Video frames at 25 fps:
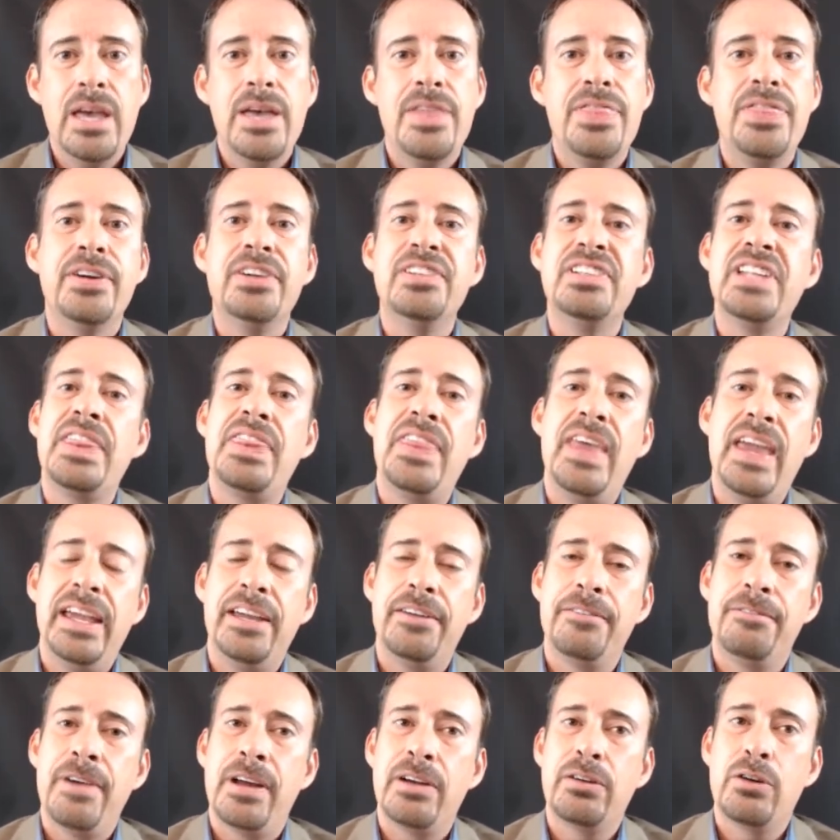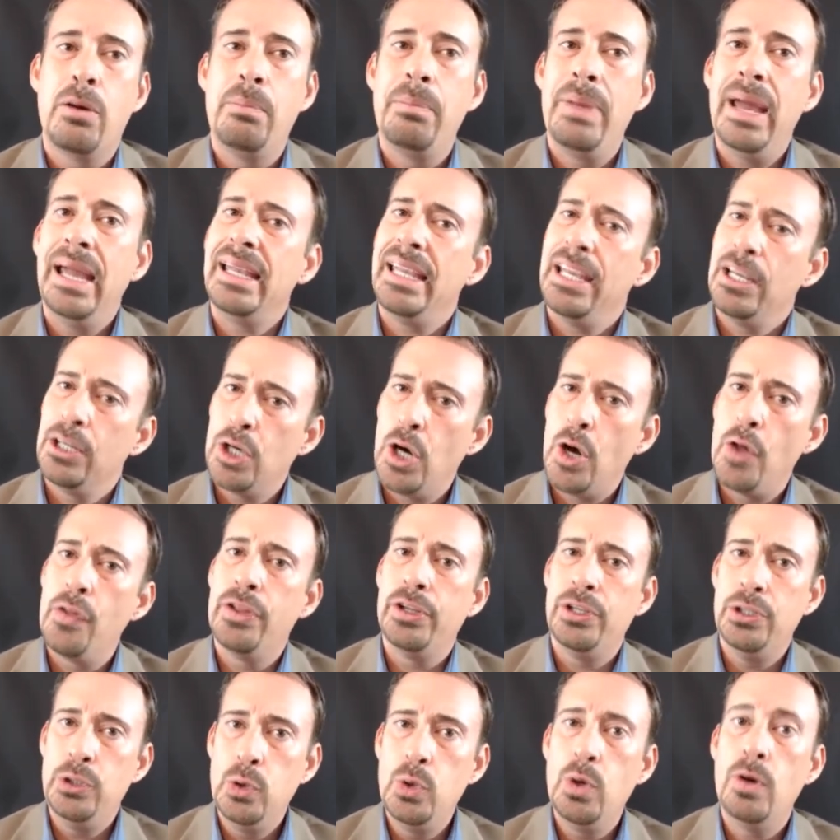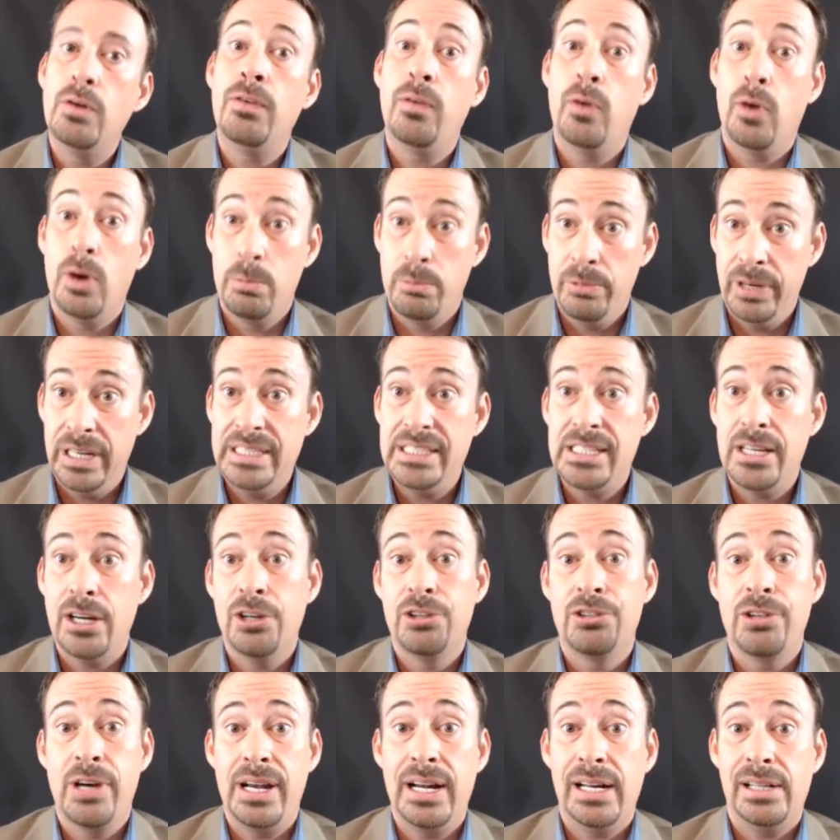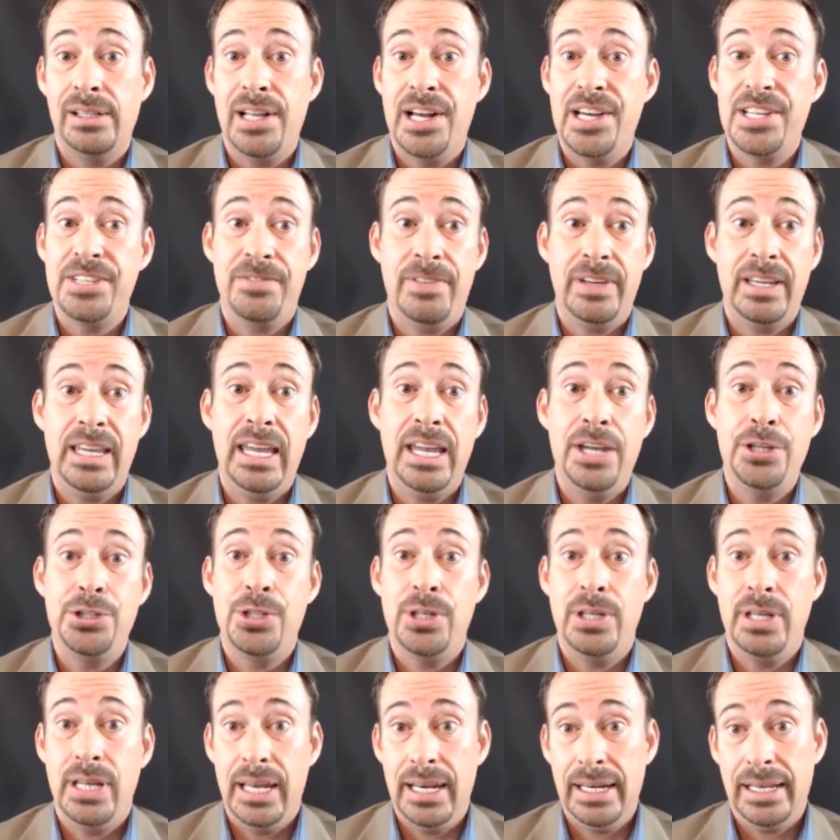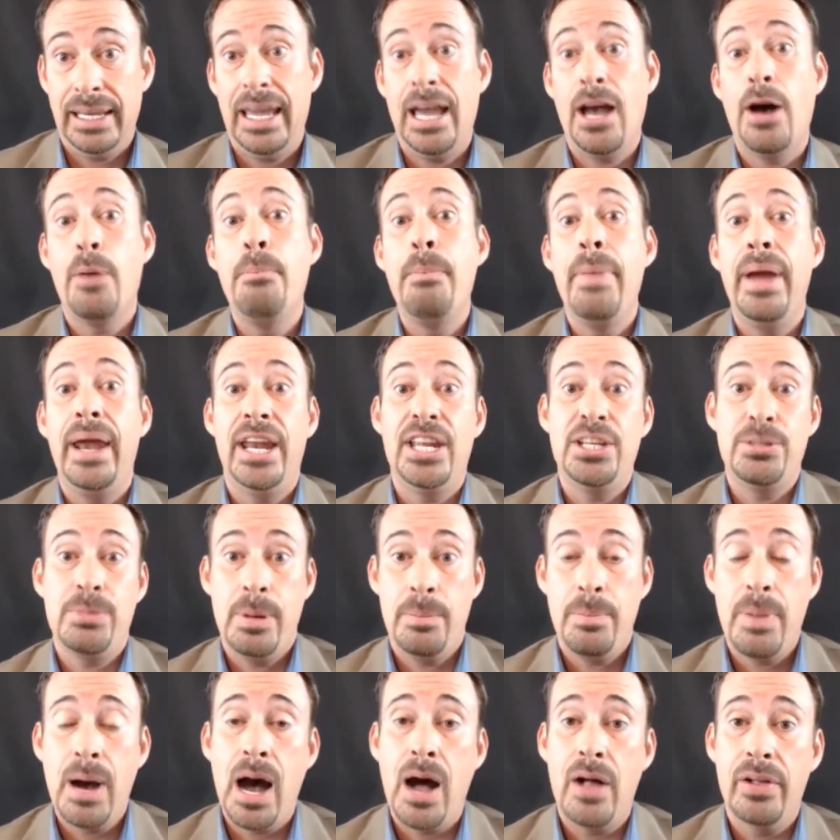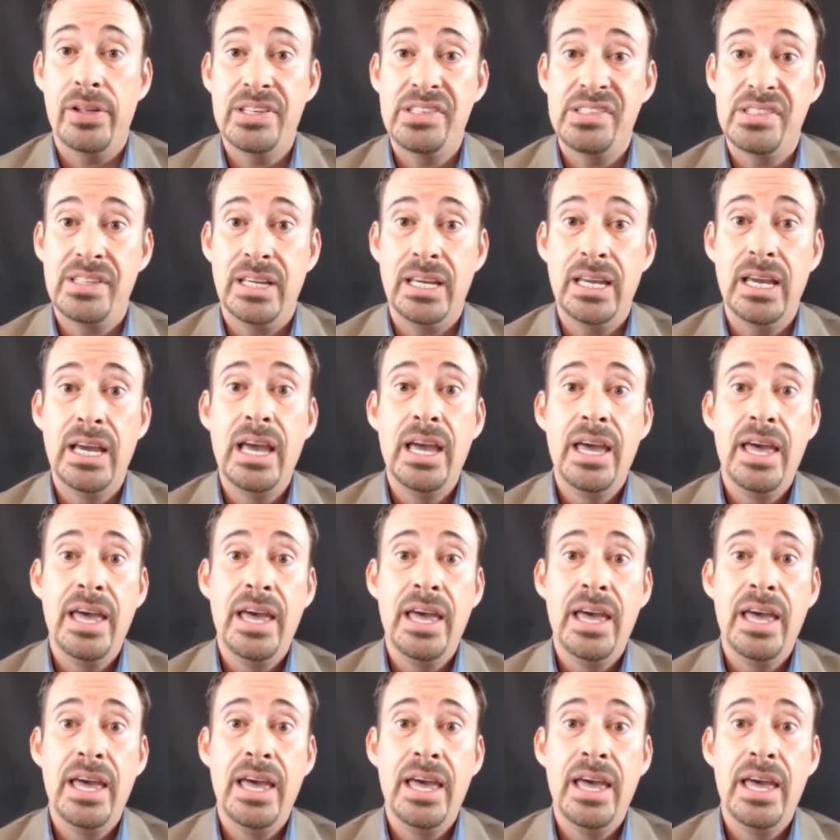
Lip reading: There's a thing in federal banking called the Uniform Retail Credit Classification and Account Management Policy.